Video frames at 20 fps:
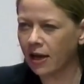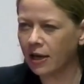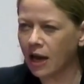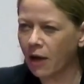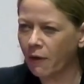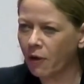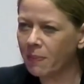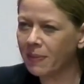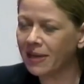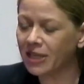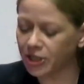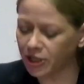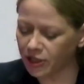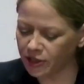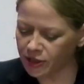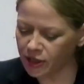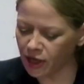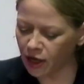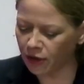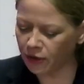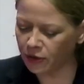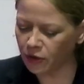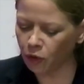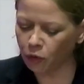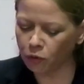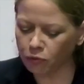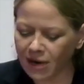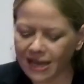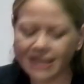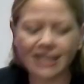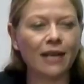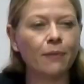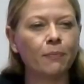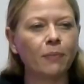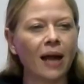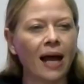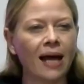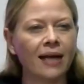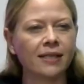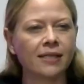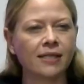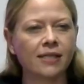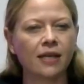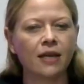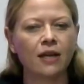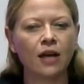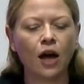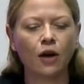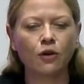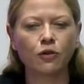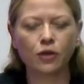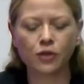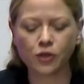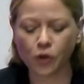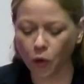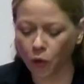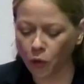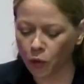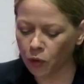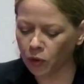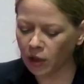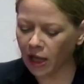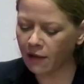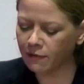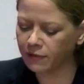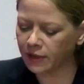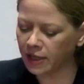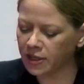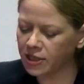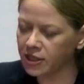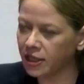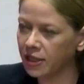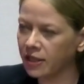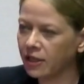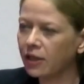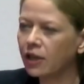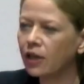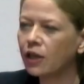low emission zone already in place across all of London,